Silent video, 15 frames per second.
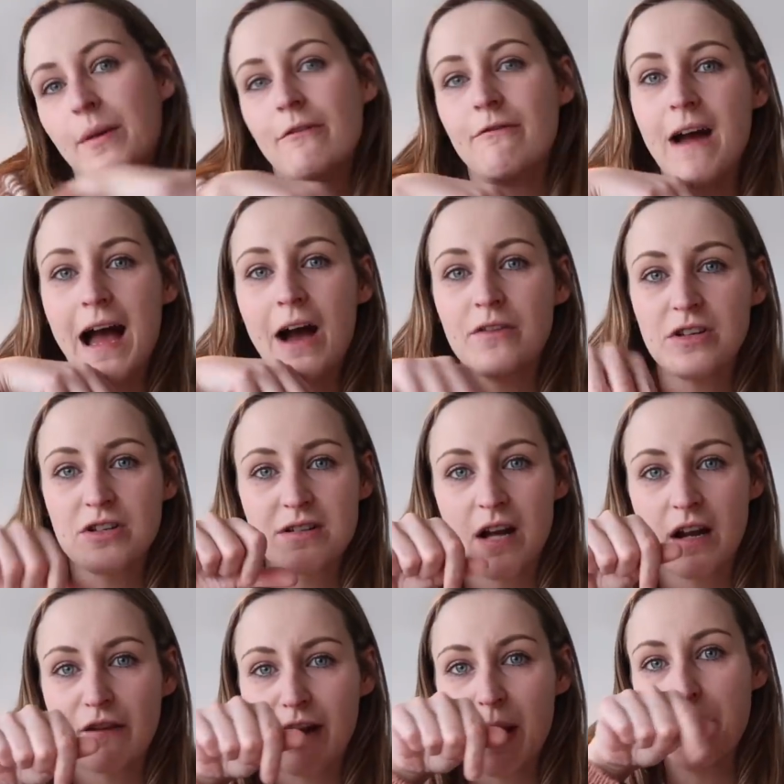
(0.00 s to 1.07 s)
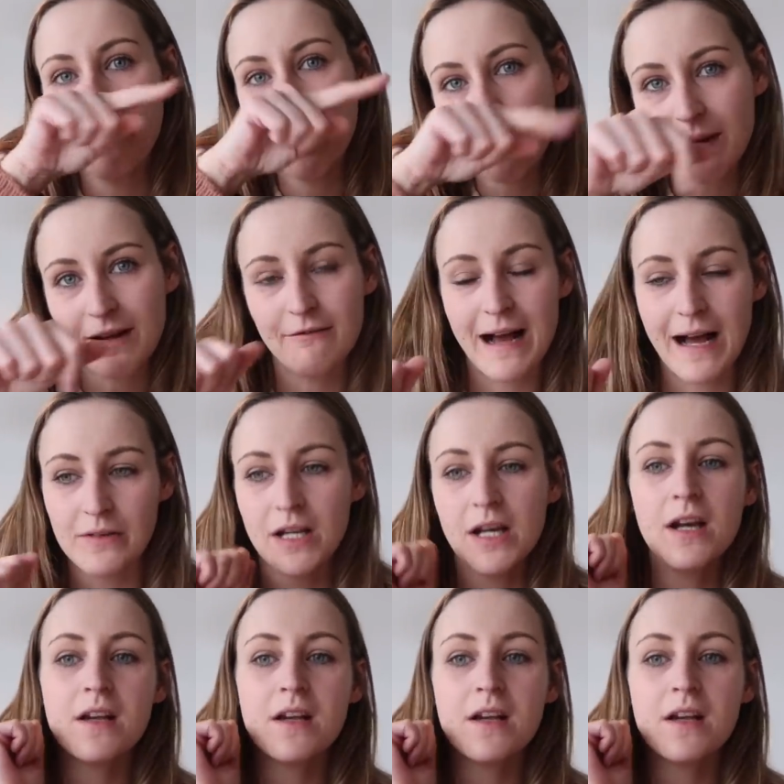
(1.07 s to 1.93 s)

it round. I just kind of like bloop it round.